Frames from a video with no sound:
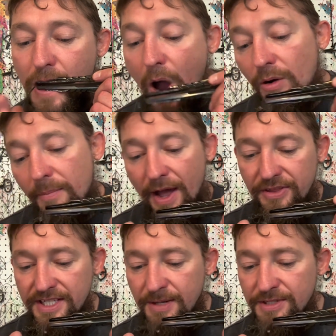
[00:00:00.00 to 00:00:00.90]
Oh, about
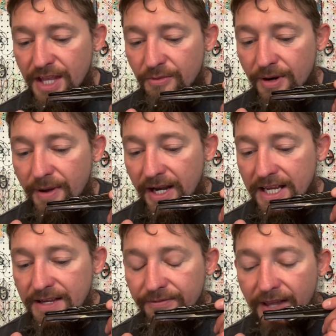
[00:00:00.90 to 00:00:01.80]
the same as the other one, about an
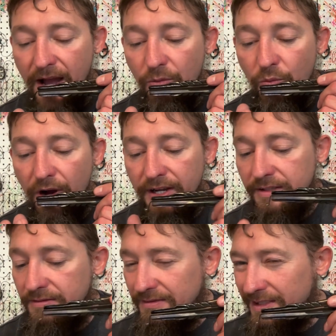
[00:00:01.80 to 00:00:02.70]
E flat
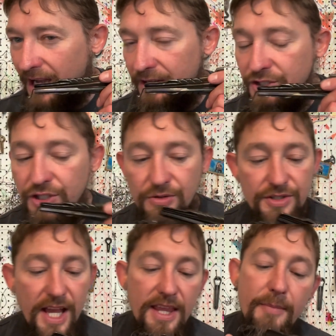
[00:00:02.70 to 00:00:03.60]
1 untuned,
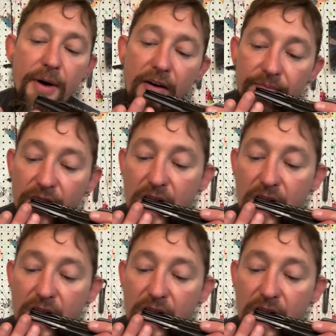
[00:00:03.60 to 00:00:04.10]
slightly above.